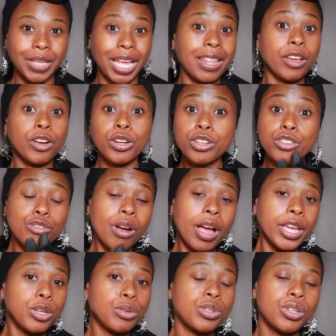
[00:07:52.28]
And they're going to try
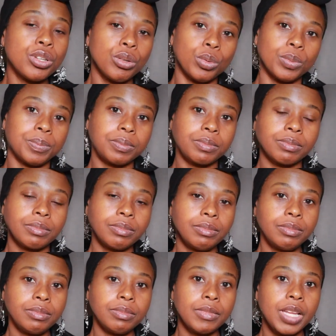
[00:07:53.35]
you too.
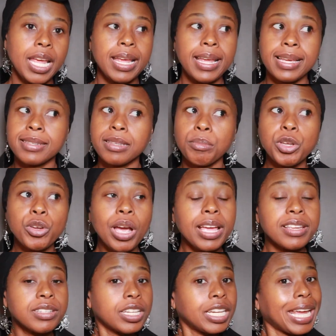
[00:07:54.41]
And some of you
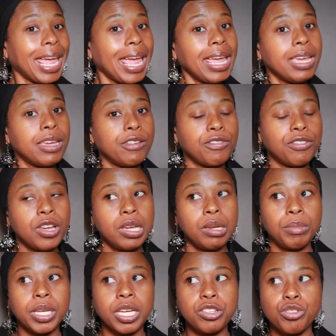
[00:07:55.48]
guys are going to cave
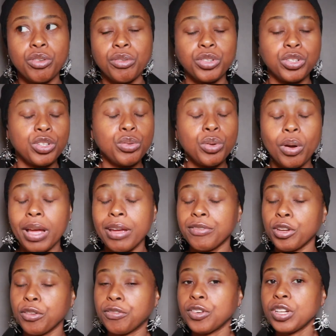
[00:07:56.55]
because you don't have
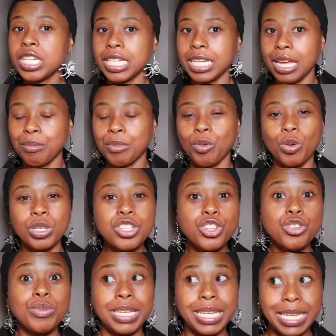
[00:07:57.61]
your footing yet. But
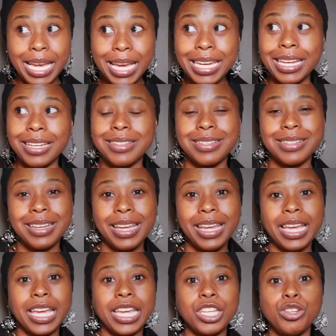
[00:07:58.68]
once you get it
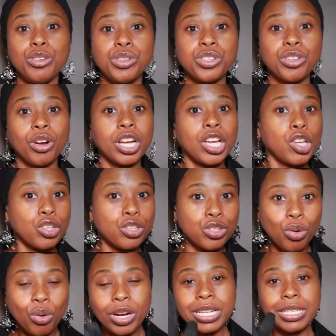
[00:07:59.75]
and you start
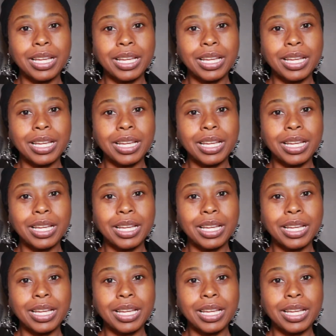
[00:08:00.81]
soaring